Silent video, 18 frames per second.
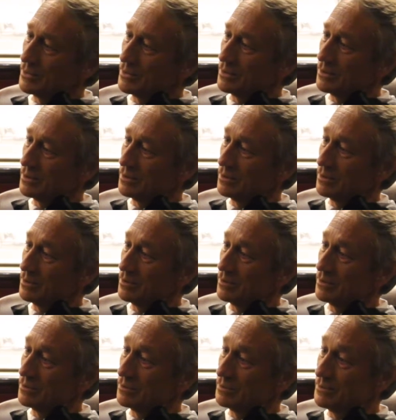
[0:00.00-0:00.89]
Uh,
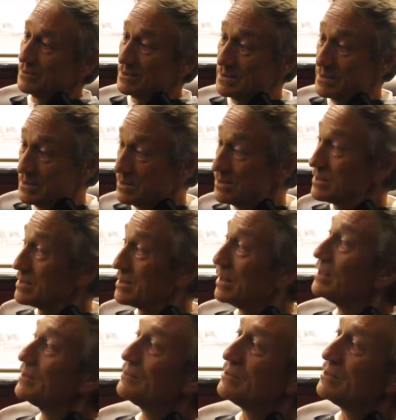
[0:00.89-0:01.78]
this year is
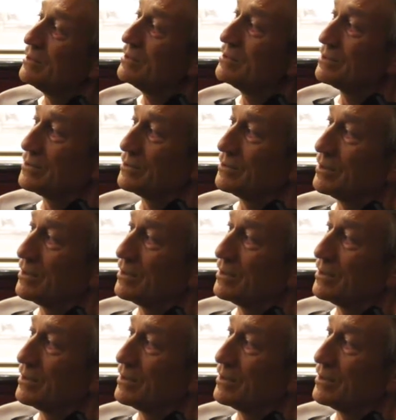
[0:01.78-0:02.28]
the 80 year,